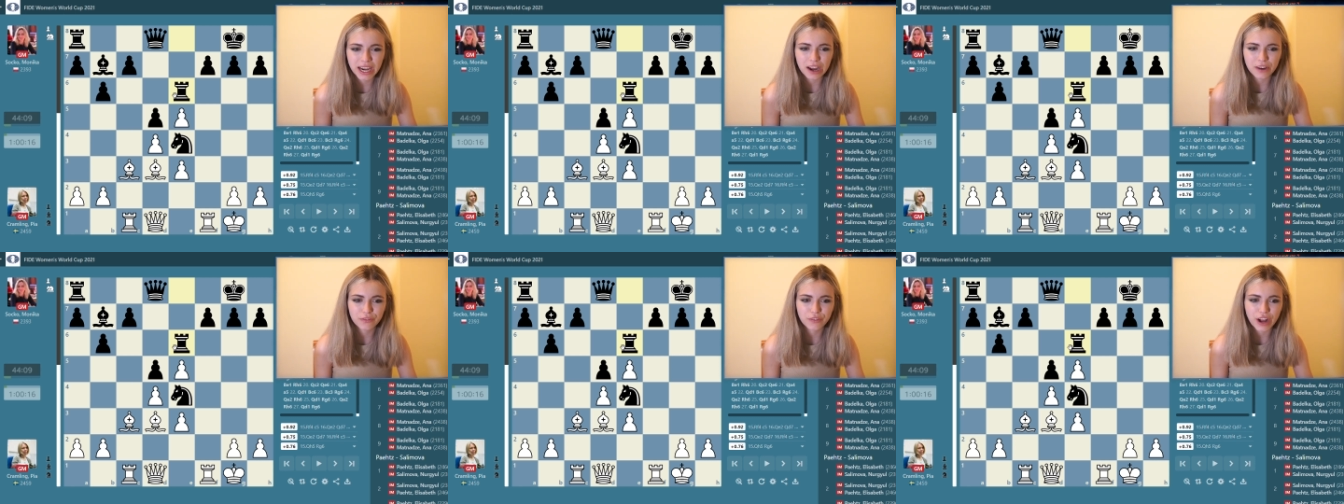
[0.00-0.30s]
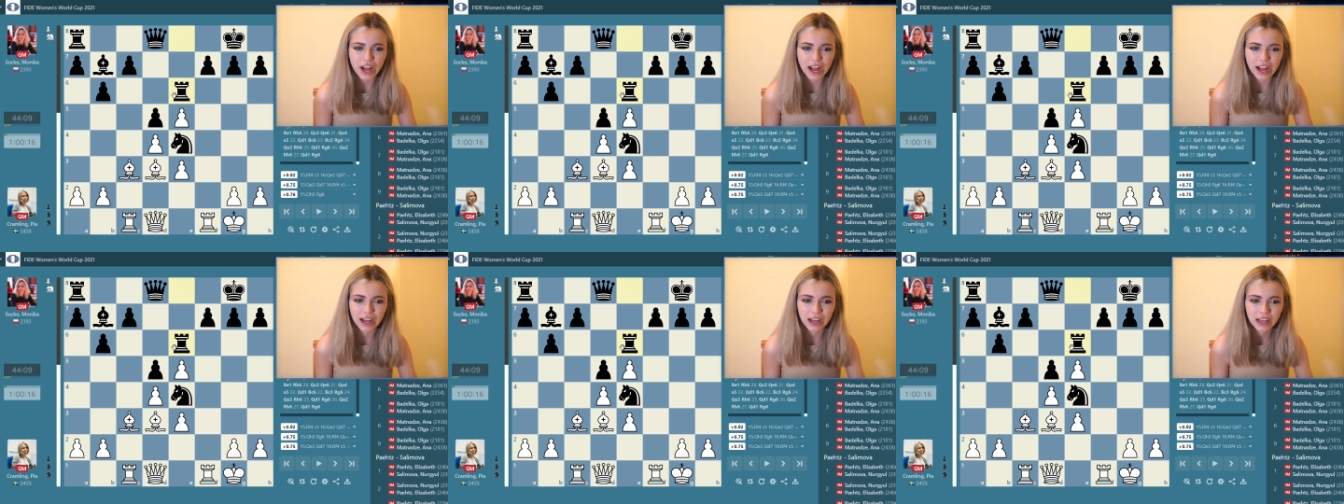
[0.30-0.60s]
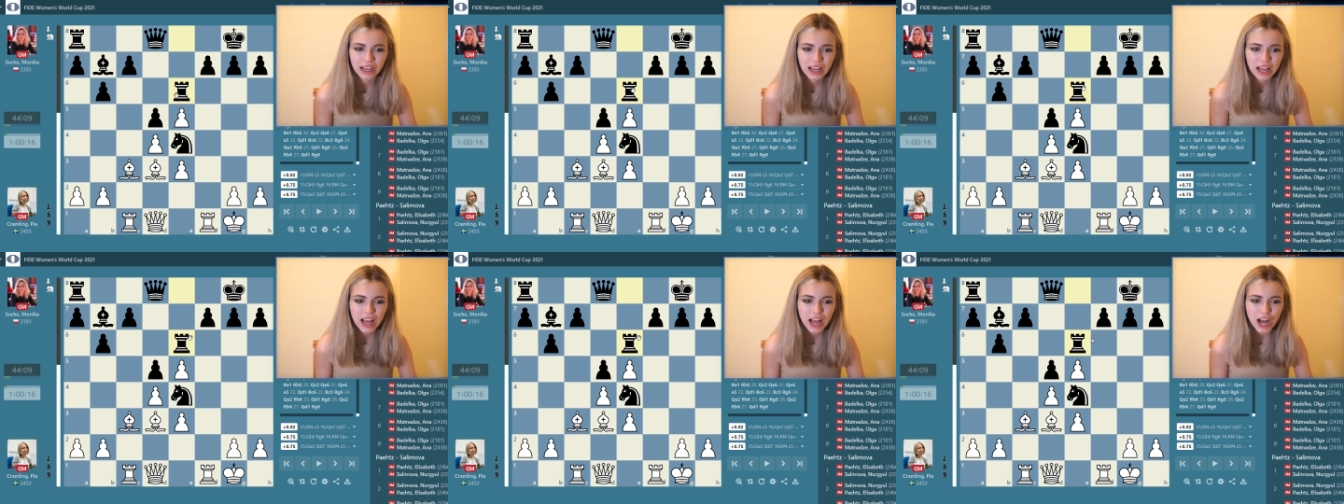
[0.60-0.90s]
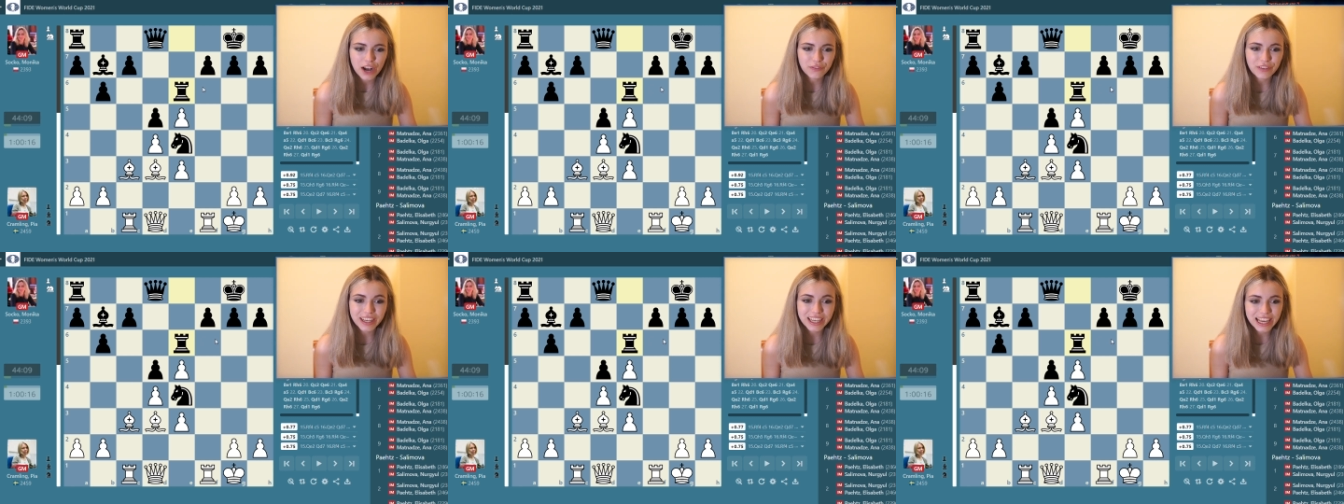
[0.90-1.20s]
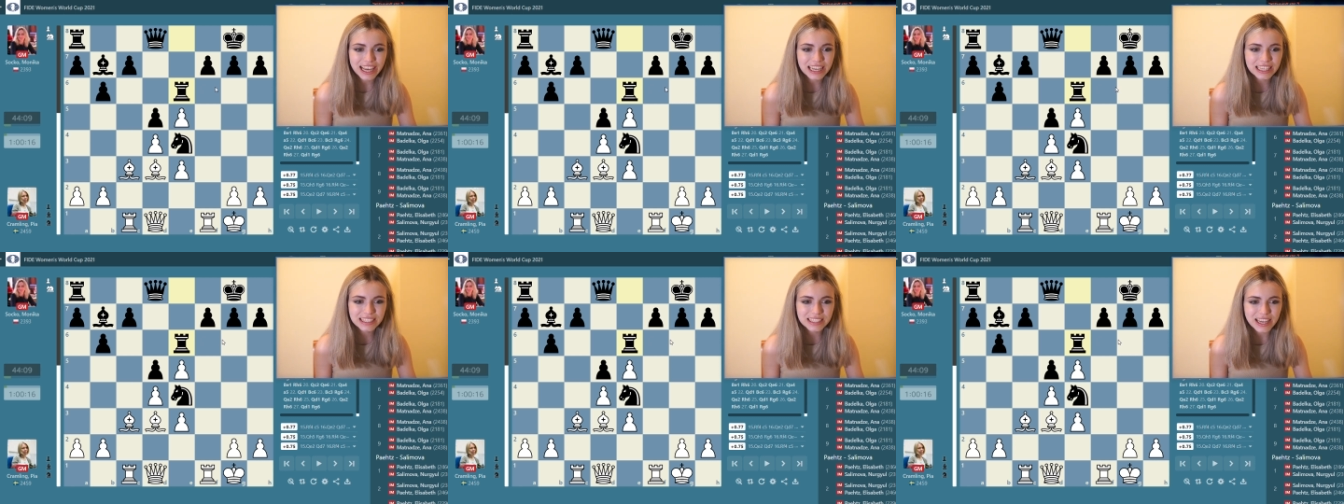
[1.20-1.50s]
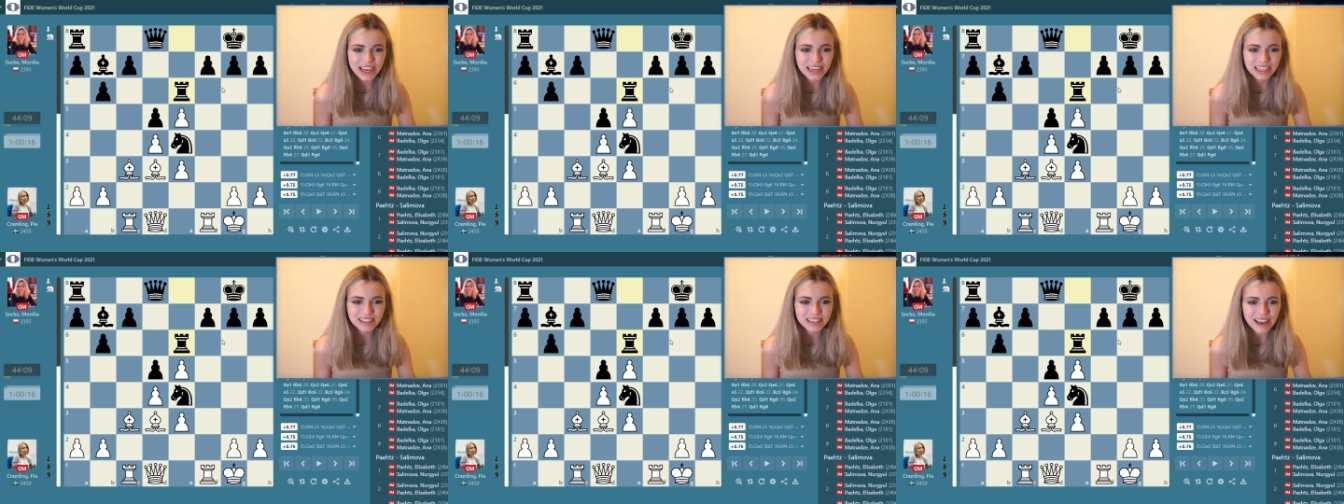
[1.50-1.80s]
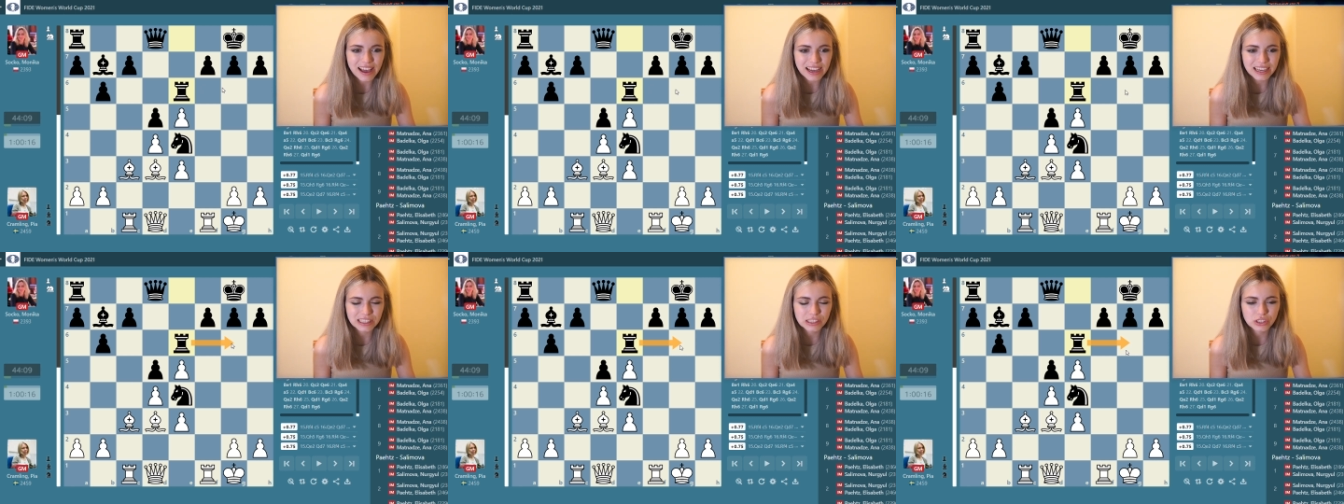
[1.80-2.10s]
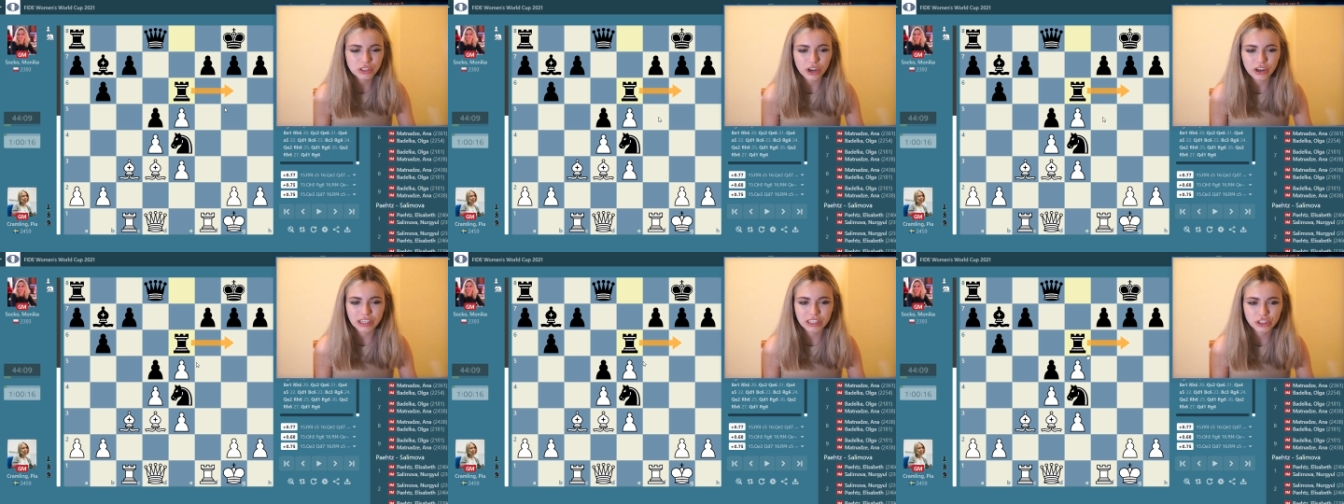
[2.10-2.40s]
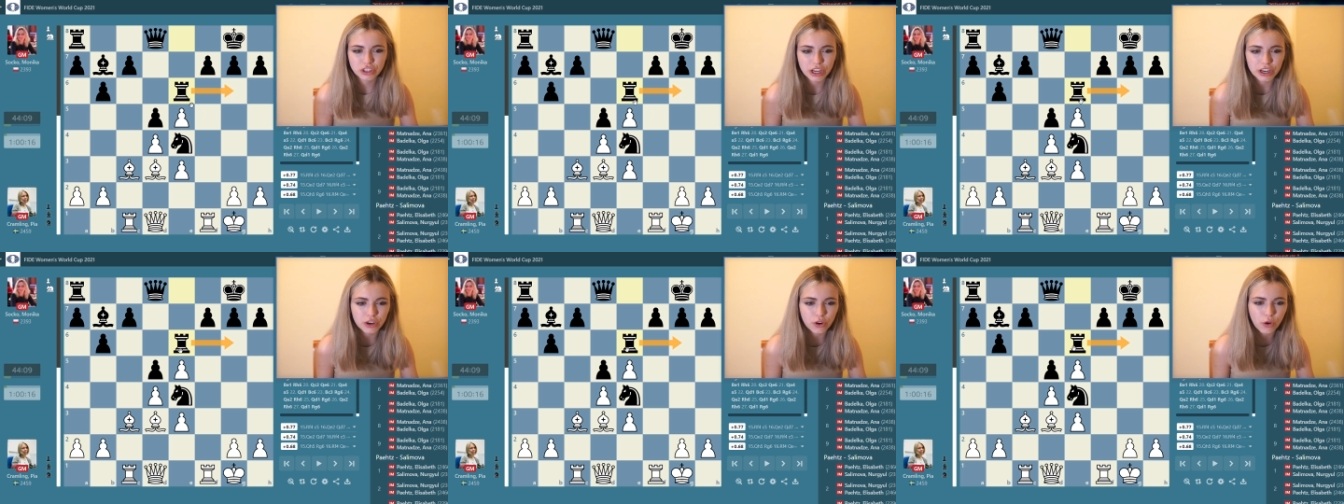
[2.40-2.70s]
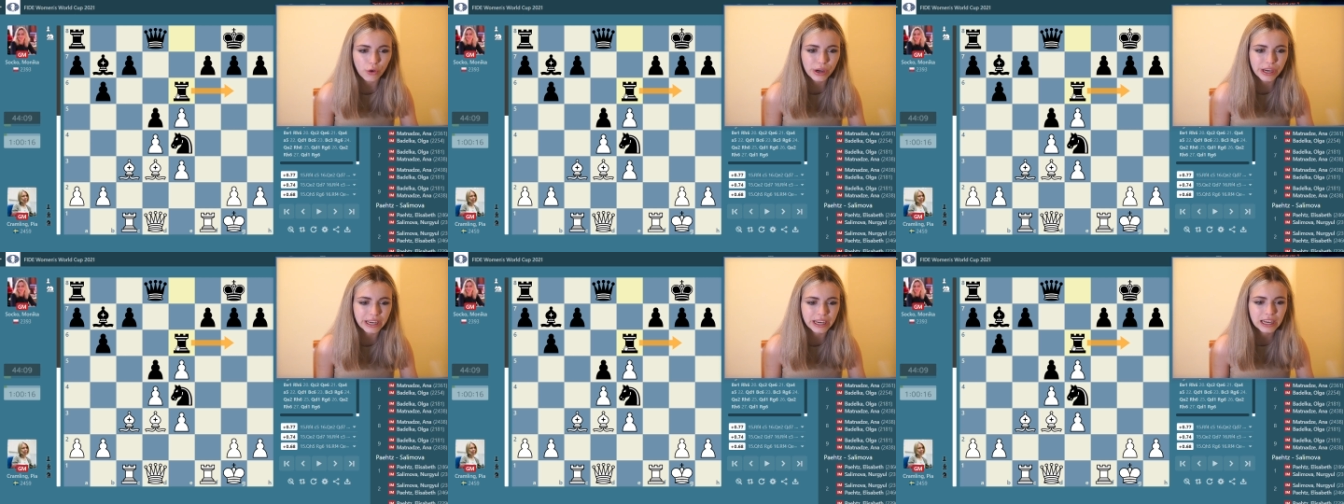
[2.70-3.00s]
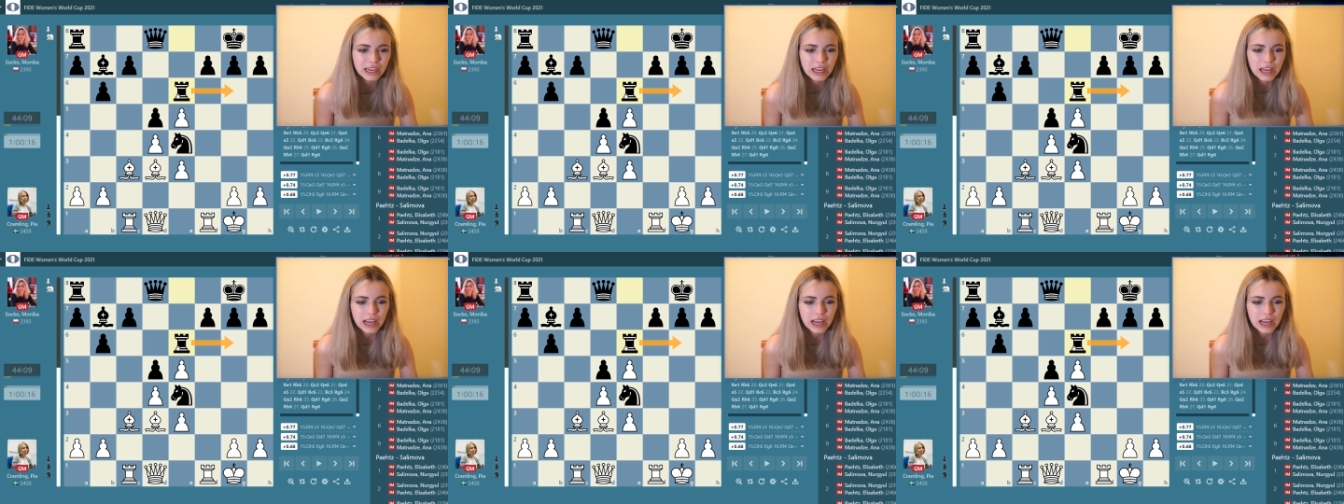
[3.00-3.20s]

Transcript: of a kingside attack and starting to annoy